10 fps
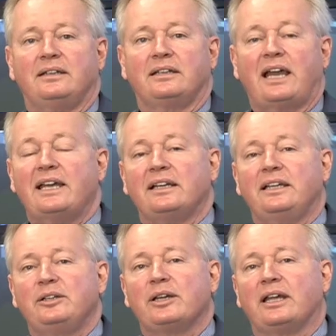
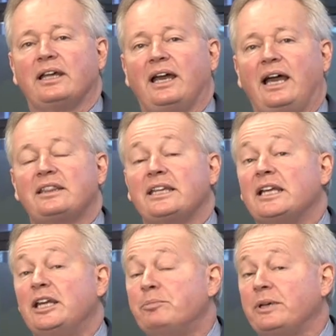Kaitlin, at the
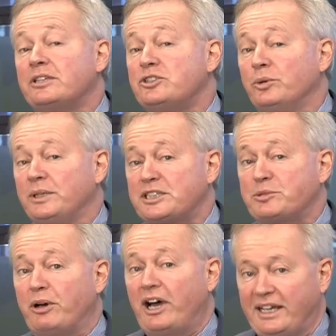Olympics you
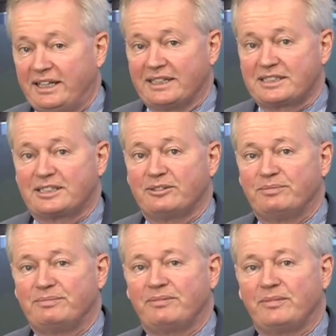inspired us.
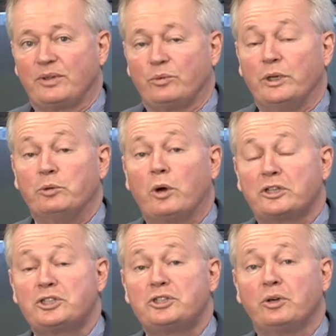We
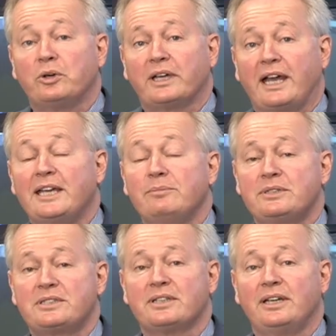watched your
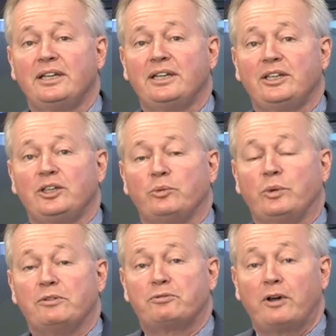games,
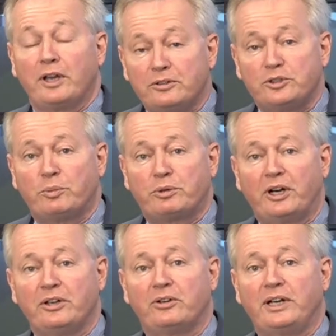we followed your
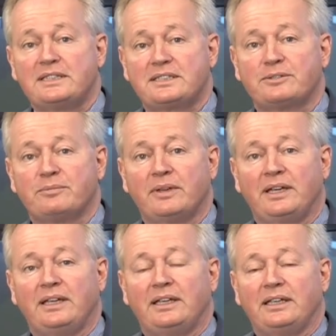progress.
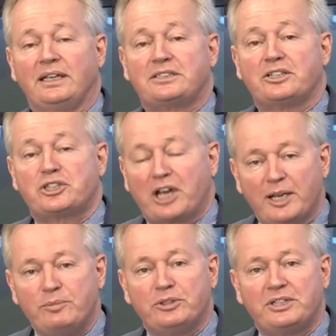It's a
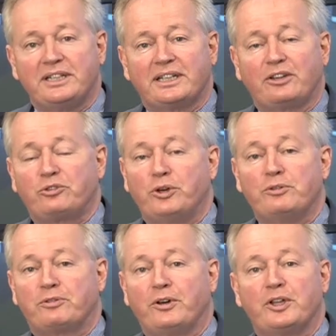shame you didn't get through
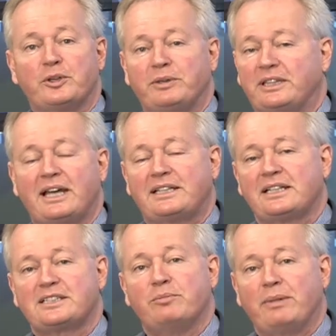further, but that
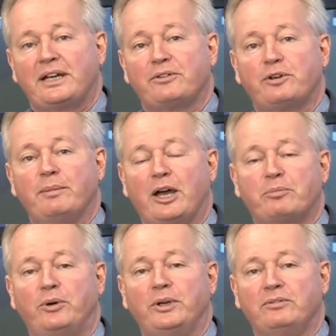doesn't matter from our
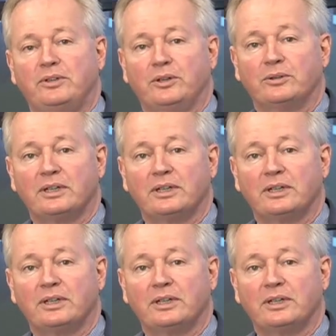point of view.